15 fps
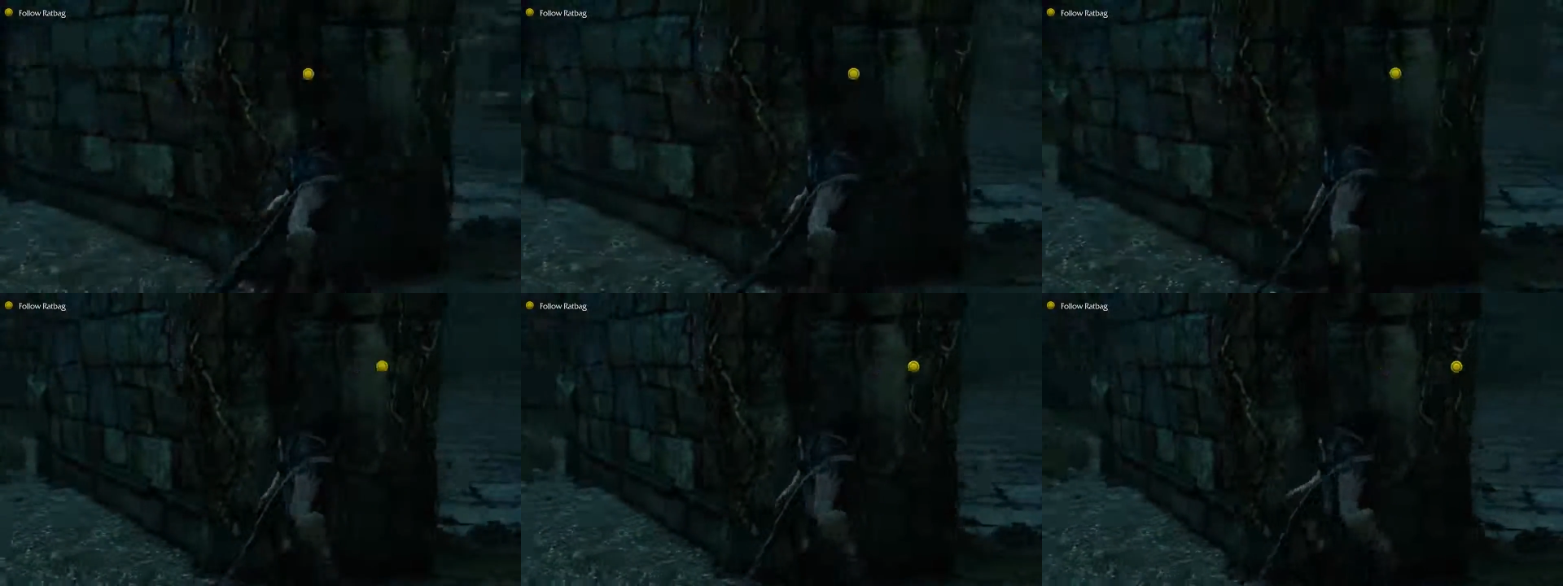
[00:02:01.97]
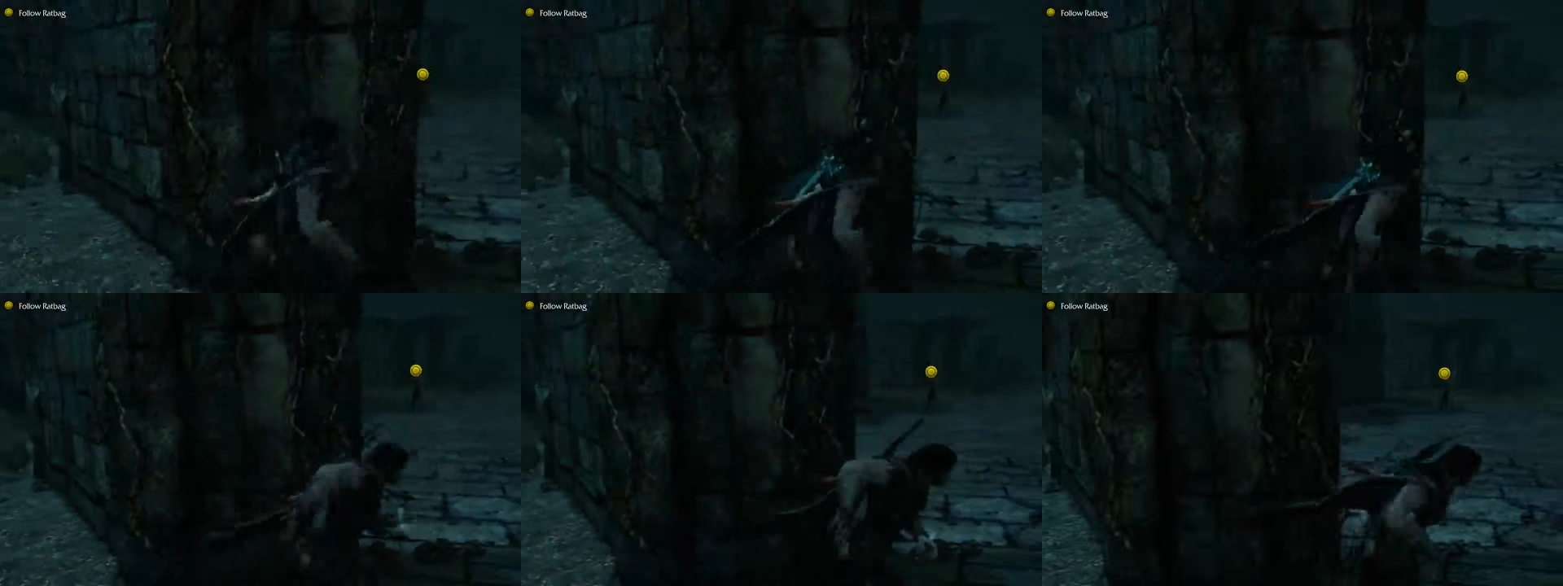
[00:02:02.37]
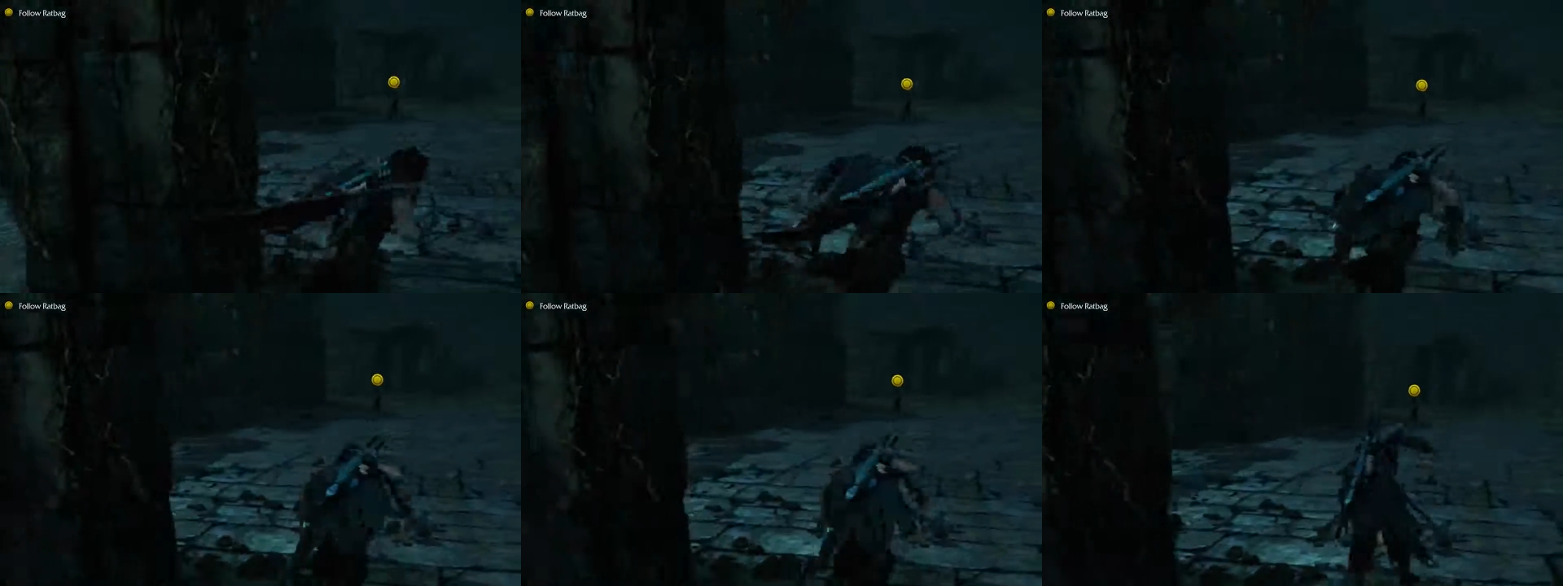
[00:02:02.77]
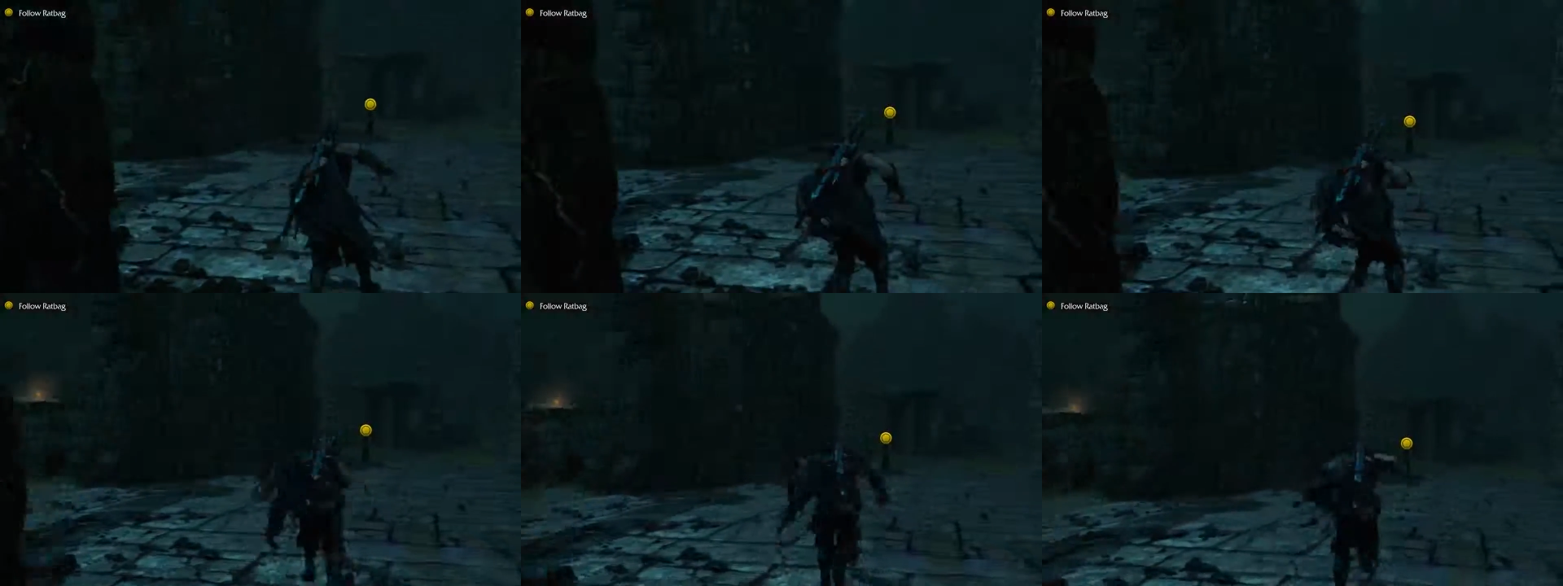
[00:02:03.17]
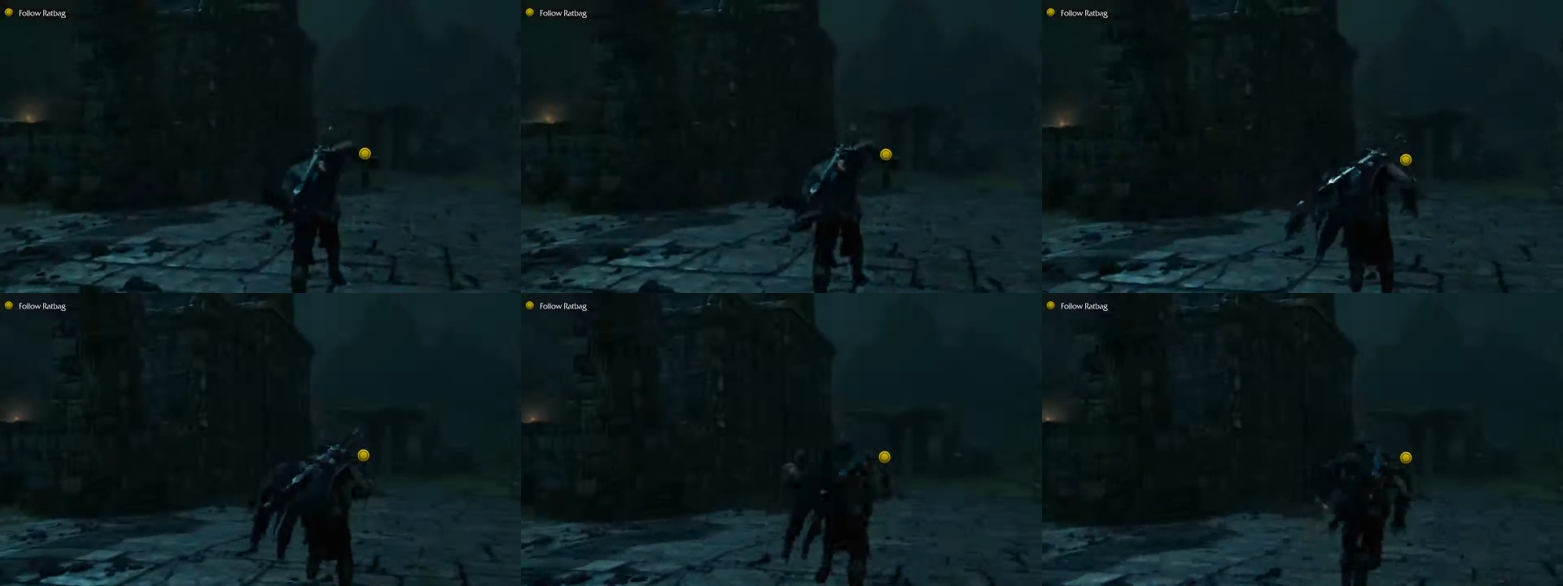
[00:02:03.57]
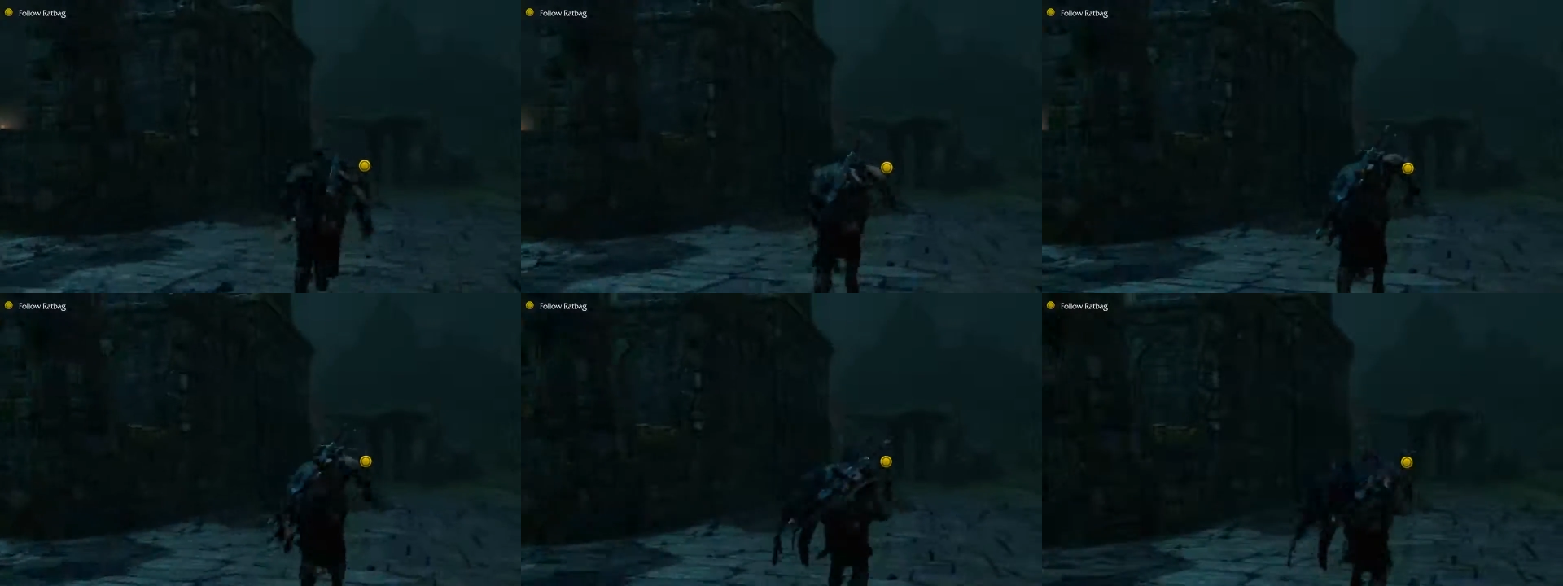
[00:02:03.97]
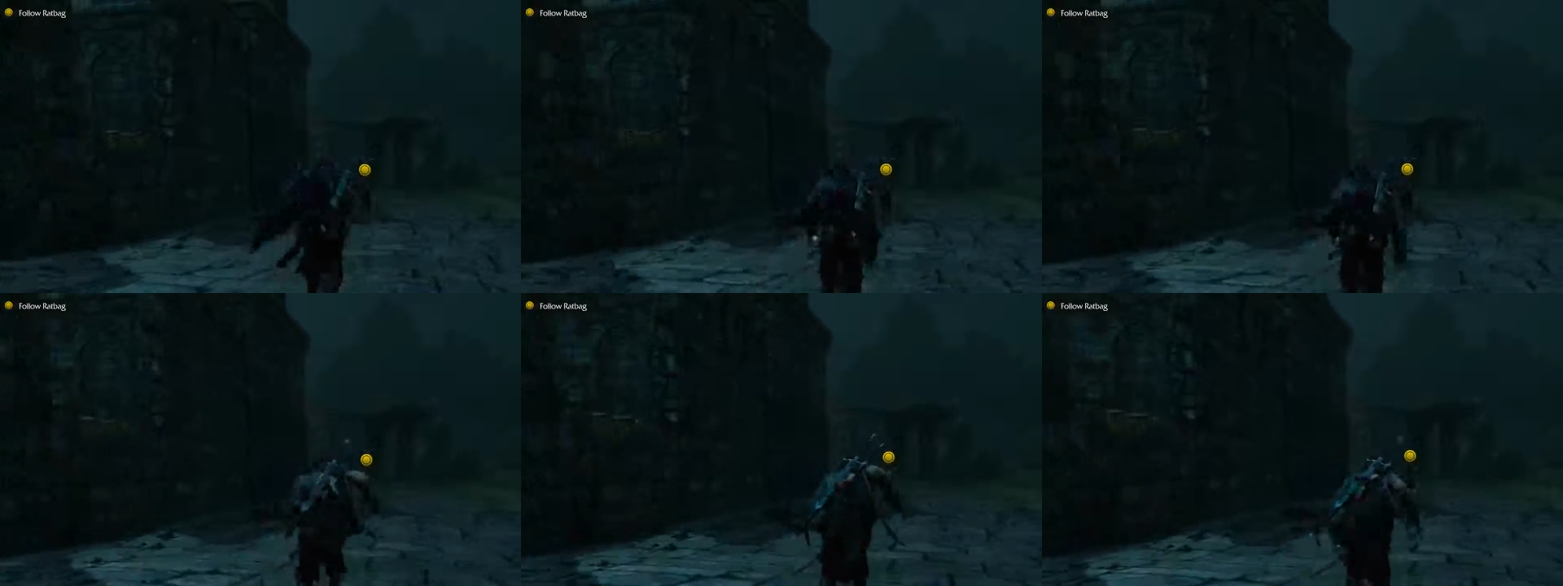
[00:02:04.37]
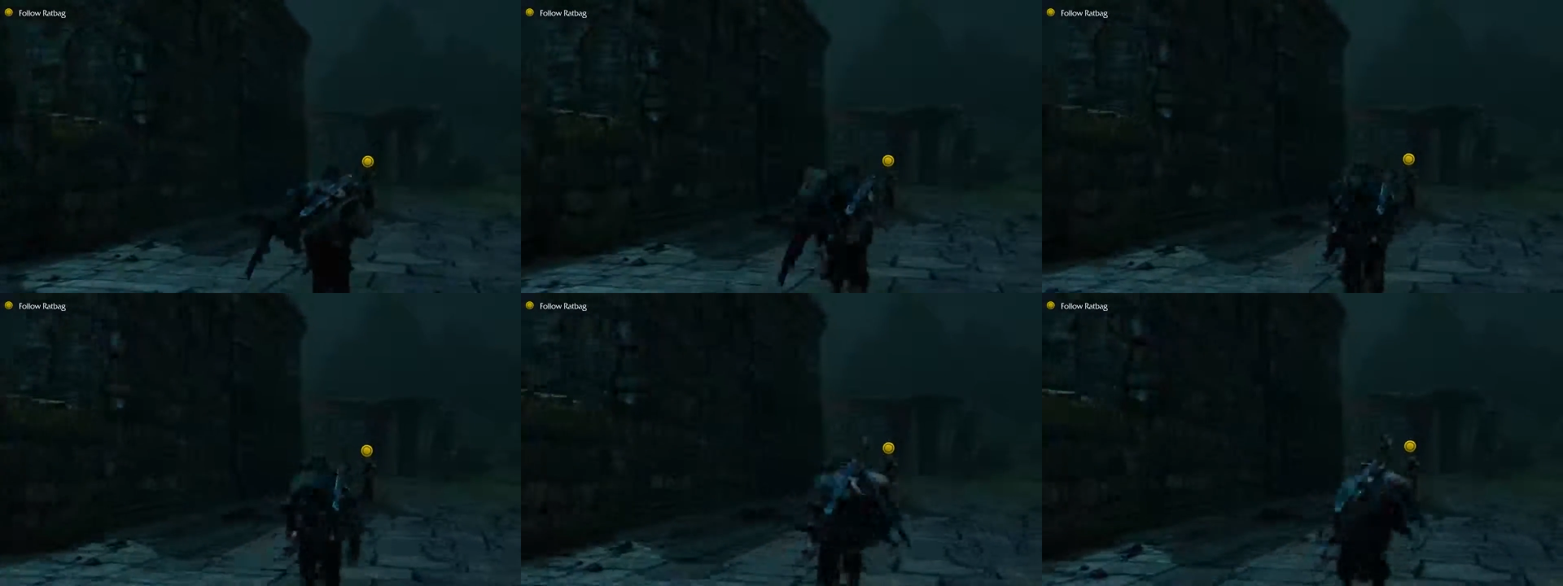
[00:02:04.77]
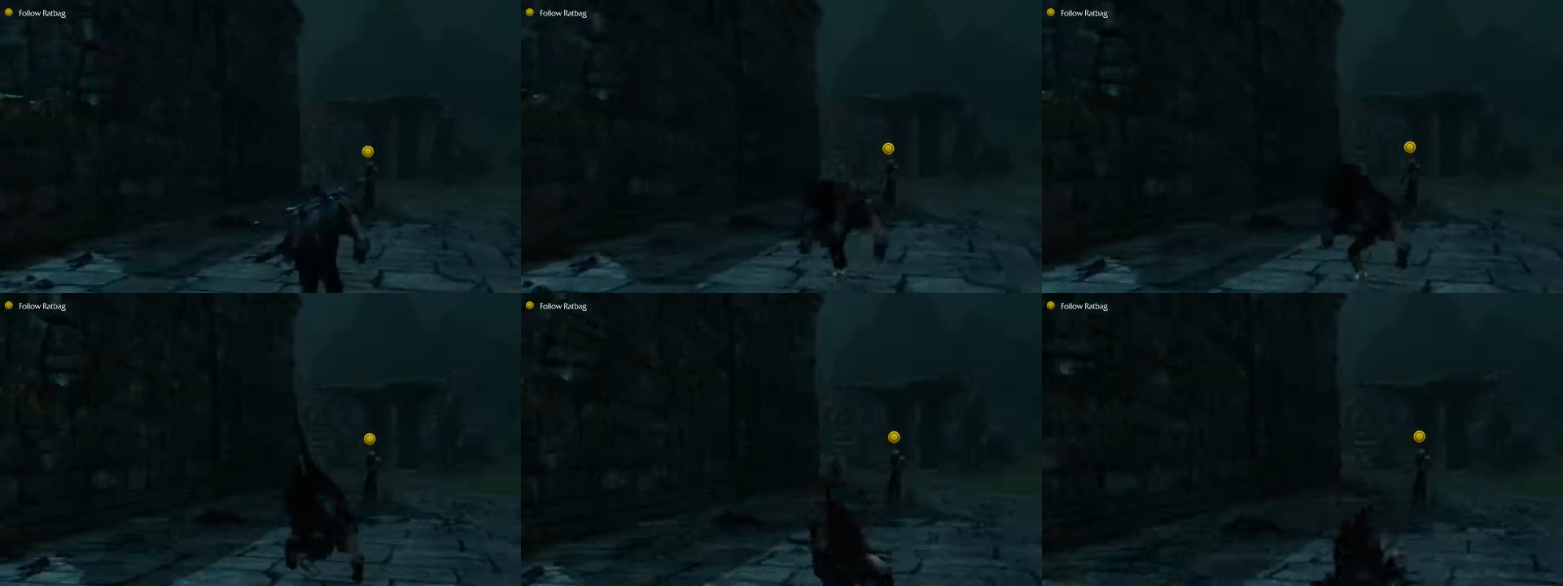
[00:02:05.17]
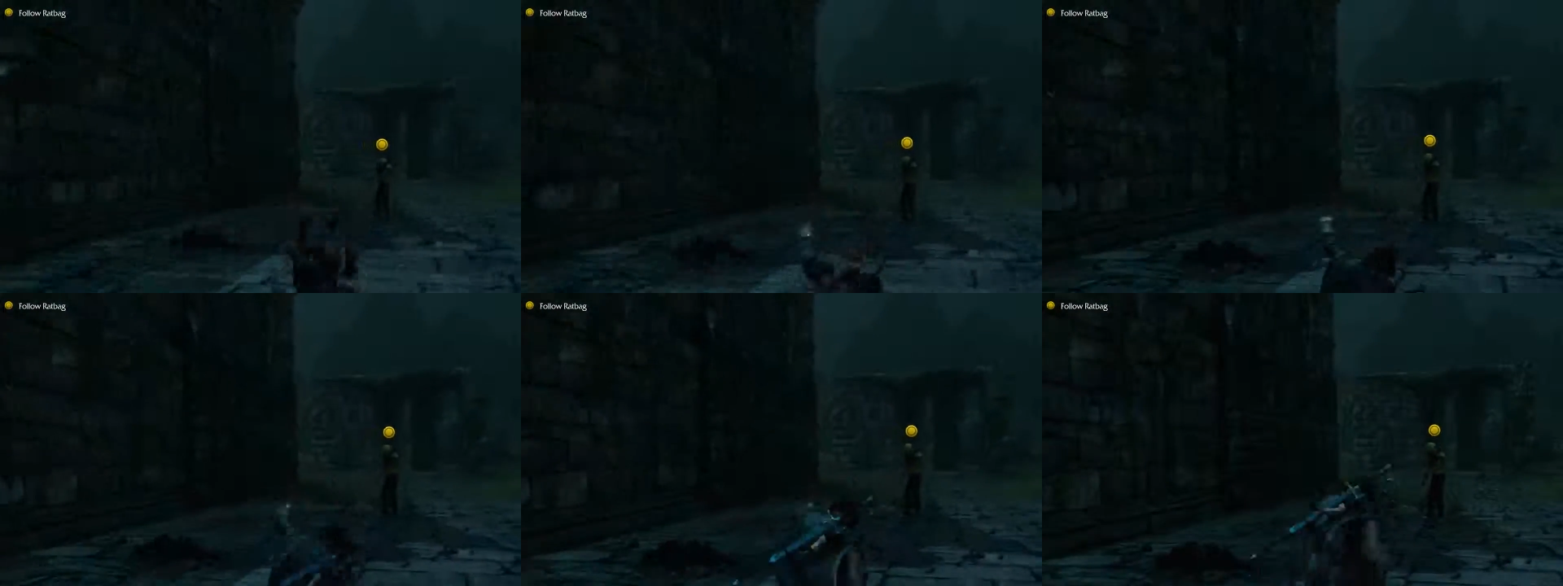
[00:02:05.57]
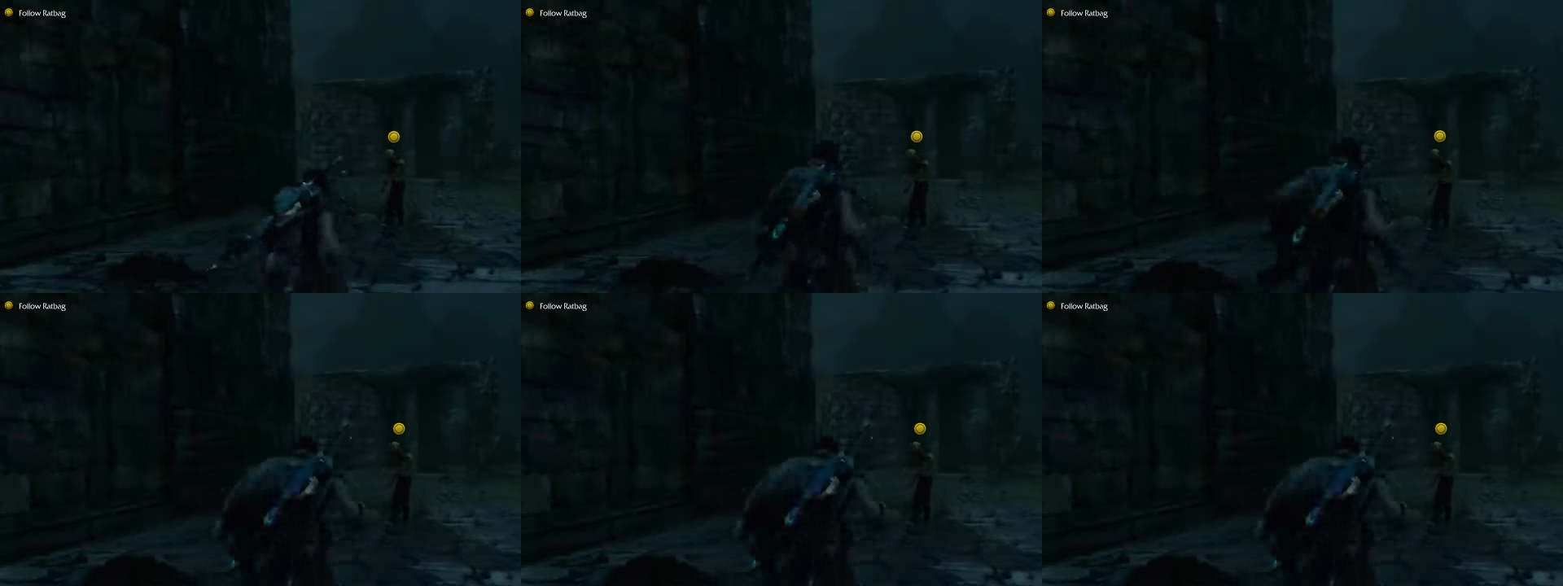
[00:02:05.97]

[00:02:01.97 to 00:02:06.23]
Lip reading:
Nobody's mouth can be seen.